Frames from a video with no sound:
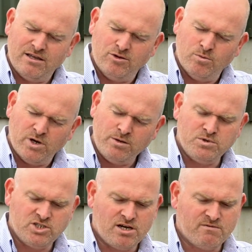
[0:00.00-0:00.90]
You might
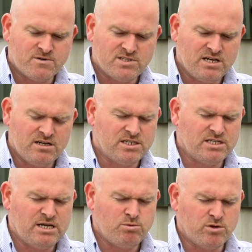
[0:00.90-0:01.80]
be shot for saying it
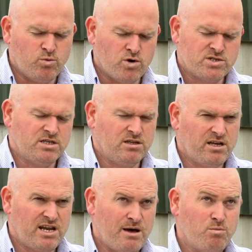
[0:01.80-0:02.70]
today, but the worst thing
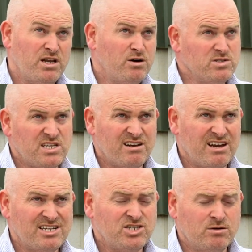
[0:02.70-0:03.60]
that can happen now is that
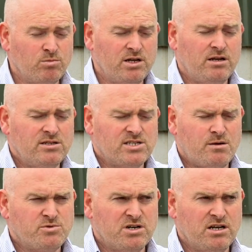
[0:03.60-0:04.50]
it actually completely
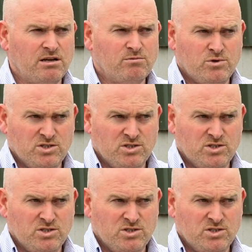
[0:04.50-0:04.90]
stops raining,